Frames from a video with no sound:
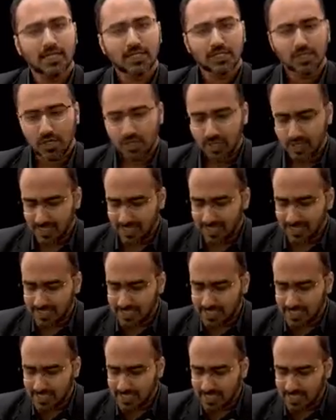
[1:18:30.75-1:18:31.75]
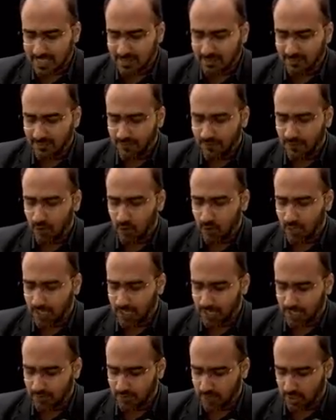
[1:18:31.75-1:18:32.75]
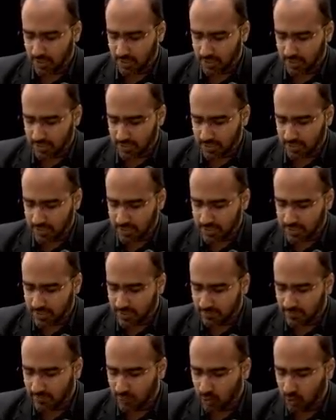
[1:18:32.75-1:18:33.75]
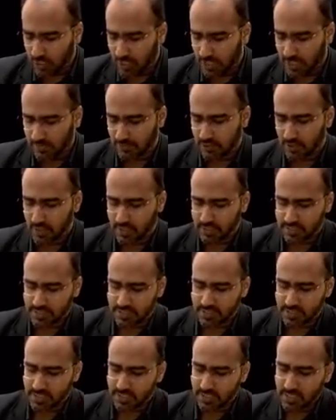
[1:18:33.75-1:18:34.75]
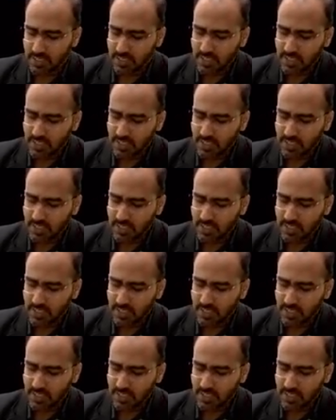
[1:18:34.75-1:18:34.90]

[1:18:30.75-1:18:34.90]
So this is the flow rate of the oxygen. This is the flow rate of the oxygen.